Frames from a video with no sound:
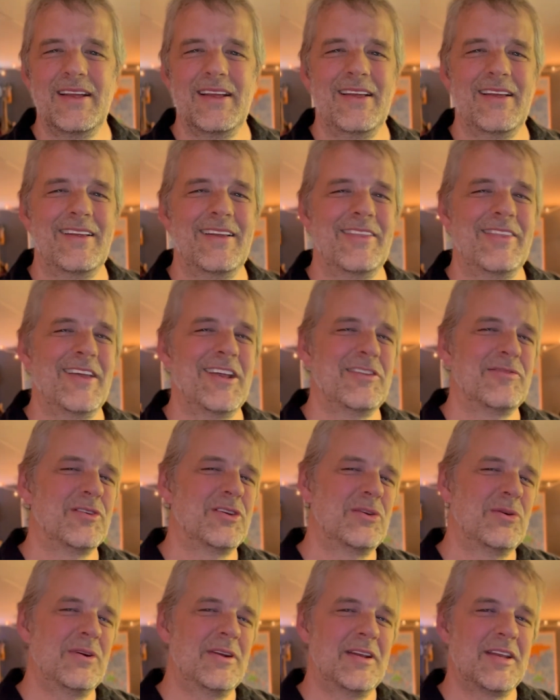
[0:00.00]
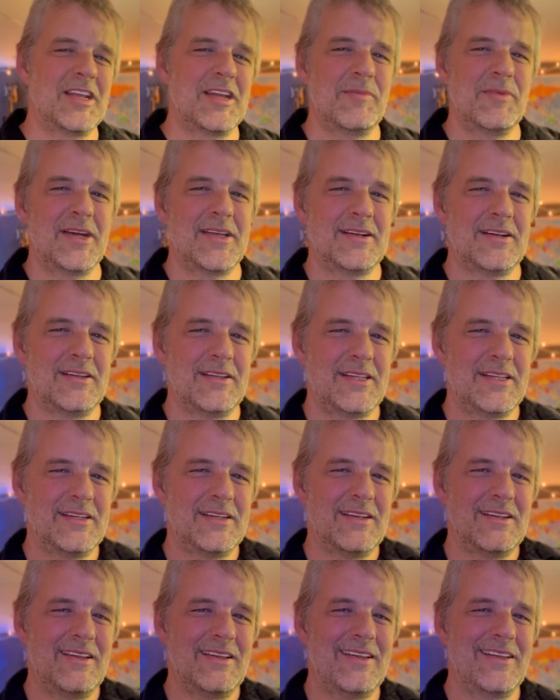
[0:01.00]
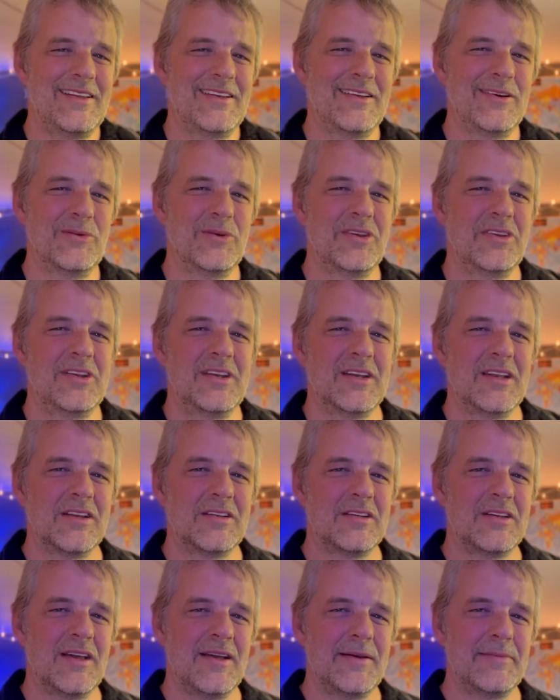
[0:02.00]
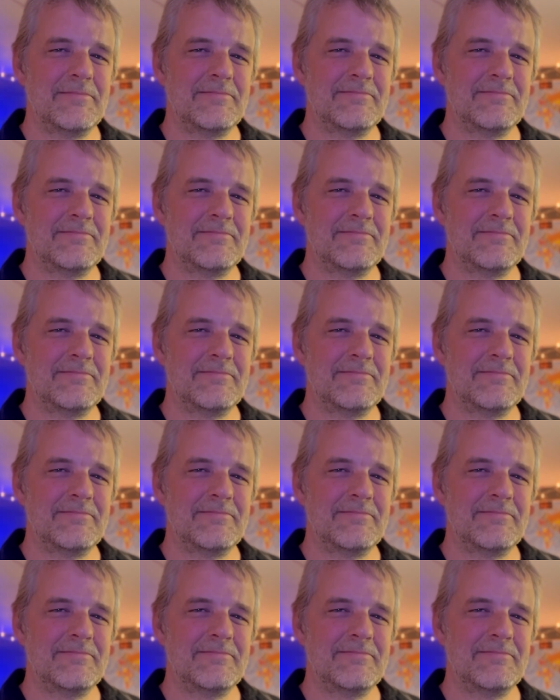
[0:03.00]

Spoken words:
And thanks for tuning in to Mandolin, and we'll see you next time.